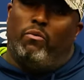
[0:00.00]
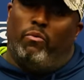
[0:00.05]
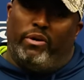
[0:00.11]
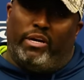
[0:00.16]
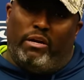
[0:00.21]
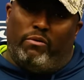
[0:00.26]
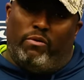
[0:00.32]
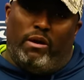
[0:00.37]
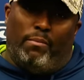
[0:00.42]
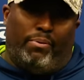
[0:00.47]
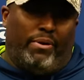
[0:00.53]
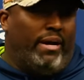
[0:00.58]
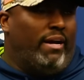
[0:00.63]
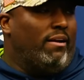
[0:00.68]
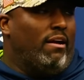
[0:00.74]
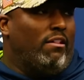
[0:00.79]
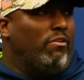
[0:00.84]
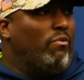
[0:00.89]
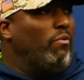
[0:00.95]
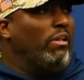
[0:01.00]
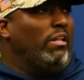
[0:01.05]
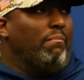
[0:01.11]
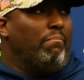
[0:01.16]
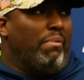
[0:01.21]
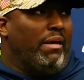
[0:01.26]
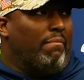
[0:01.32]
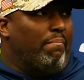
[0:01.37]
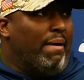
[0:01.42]
We're getting ready to play another
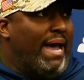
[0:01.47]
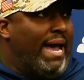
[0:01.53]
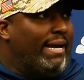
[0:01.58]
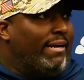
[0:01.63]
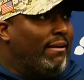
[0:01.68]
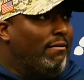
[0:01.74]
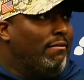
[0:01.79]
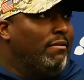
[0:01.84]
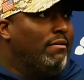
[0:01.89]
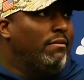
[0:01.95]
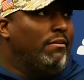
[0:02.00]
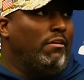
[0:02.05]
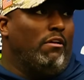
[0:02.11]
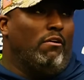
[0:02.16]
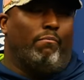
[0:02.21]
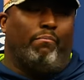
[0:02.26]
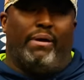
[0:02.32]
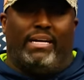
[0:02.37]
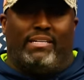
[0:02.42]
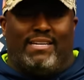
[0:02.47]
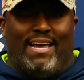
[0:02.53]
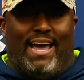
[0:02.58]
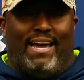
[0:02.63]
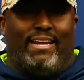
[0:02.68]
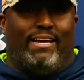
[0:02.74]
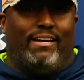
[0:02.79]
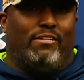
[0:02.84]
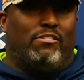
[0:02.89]
really big back you know, big
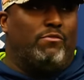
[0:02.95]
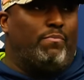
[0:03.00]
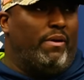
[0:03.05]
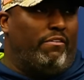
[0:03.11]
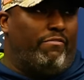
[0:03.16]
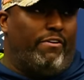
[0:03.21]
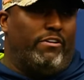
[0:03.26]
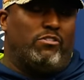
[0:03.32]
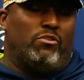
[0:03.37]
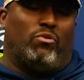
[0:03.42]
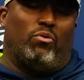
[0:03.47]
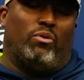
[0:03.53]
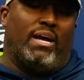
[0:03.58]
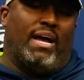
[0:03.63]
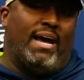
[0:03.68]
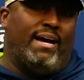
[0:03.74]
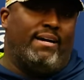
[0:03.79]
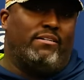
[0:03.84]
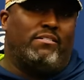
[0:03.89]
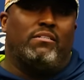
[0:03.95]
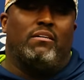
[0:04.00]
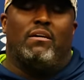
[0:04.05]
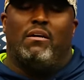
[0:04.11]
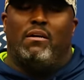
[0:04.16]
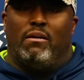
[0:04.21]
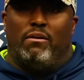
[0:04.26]
tight ends, big physical guys.